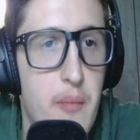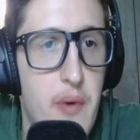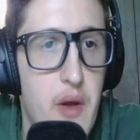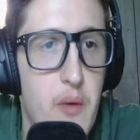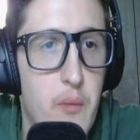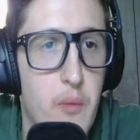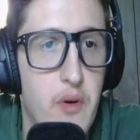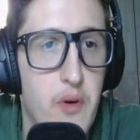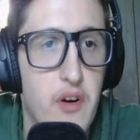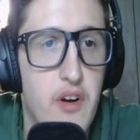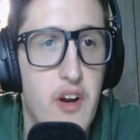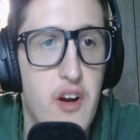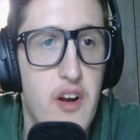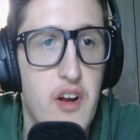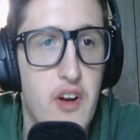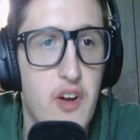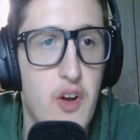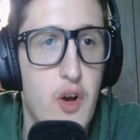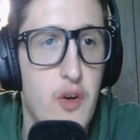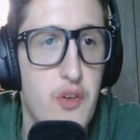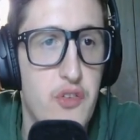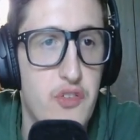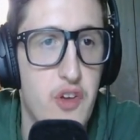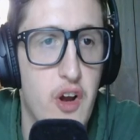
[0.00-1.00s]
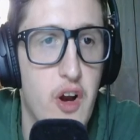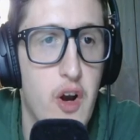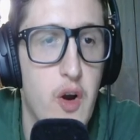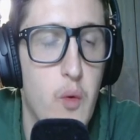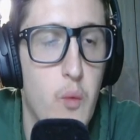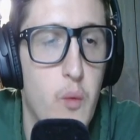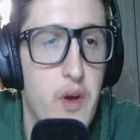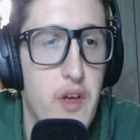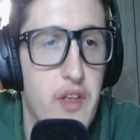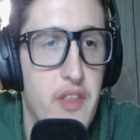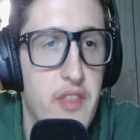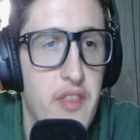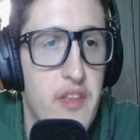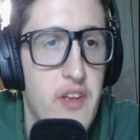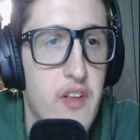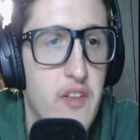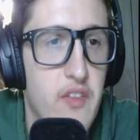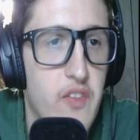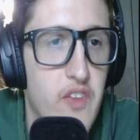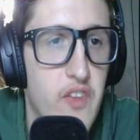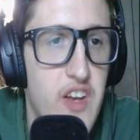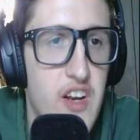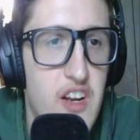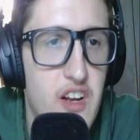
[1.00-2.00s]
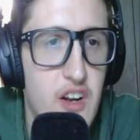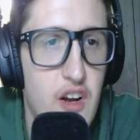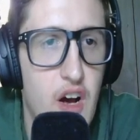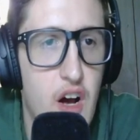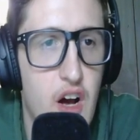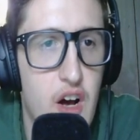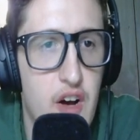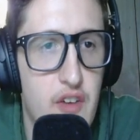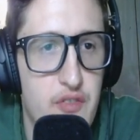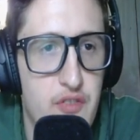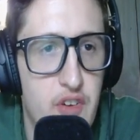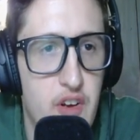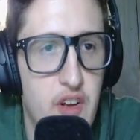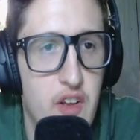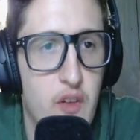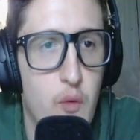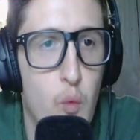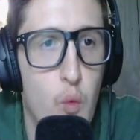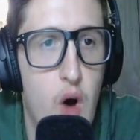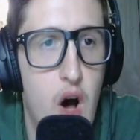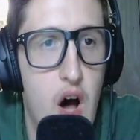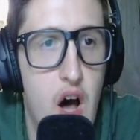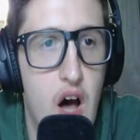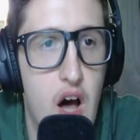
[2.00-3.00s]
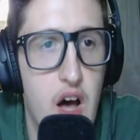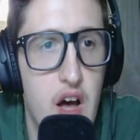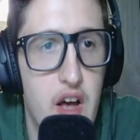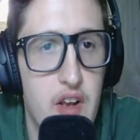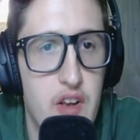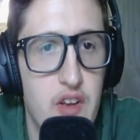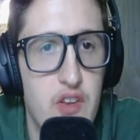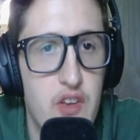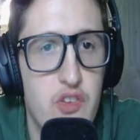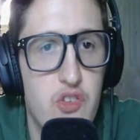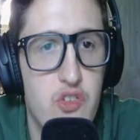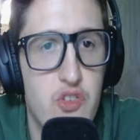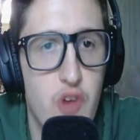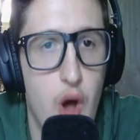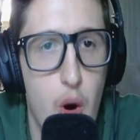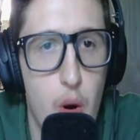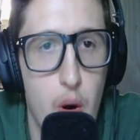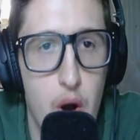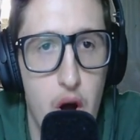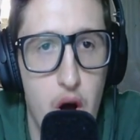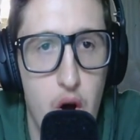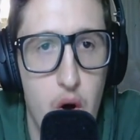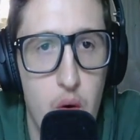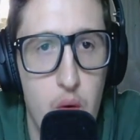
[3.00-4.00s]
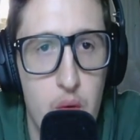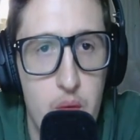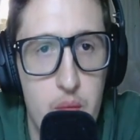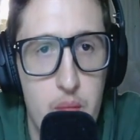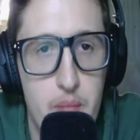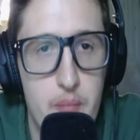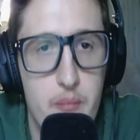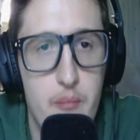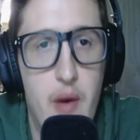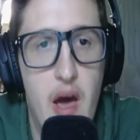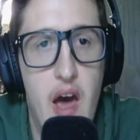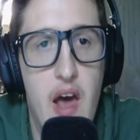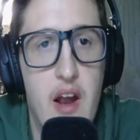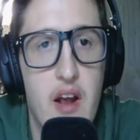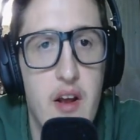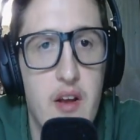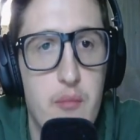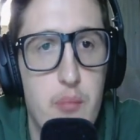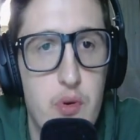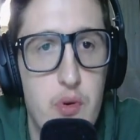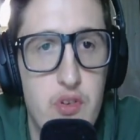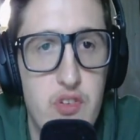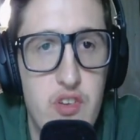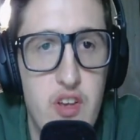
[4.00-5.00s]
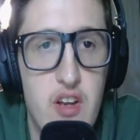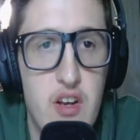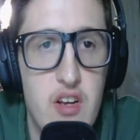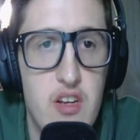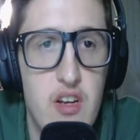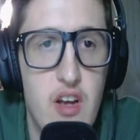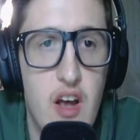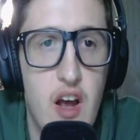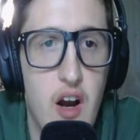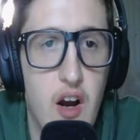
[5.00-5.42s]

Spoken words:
and we're gonna start with leading off Juan Soto, batting percentage.